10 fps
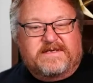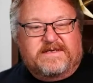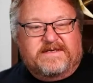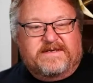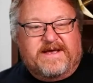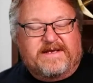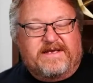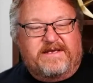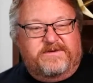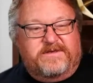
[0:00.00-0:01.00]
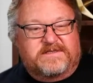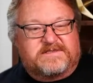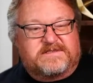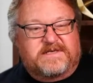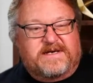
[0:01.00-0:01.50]
90
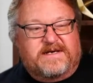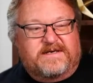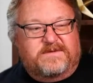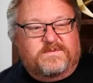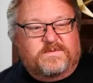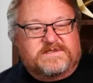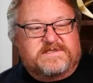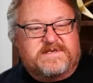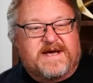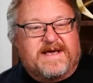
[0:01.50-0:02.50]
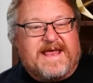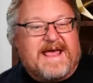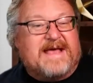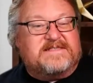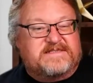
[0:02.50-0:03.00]
units was not
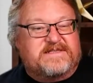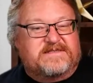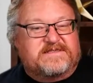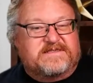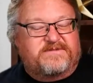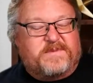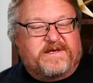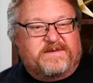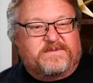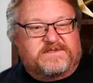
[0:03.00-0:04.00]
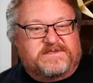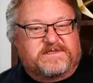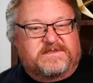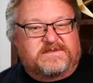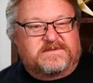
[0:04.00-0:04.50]
as extensive, but it was
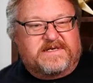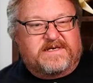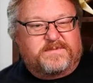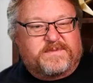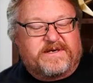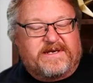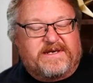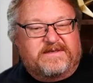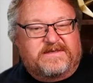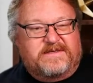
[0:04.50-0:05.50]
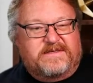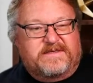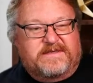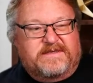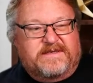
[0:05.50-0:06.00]
still pretty,
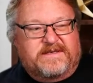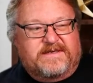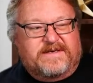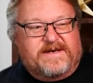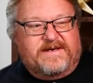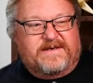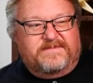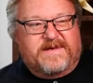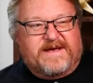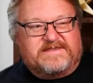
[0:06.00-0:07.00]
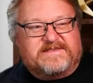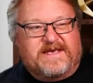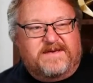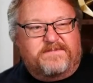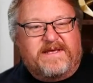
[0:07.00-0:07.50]
I'd say
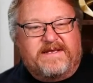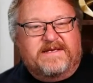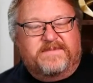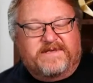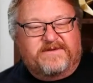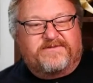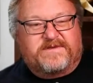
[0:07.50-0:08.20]
a medium lift,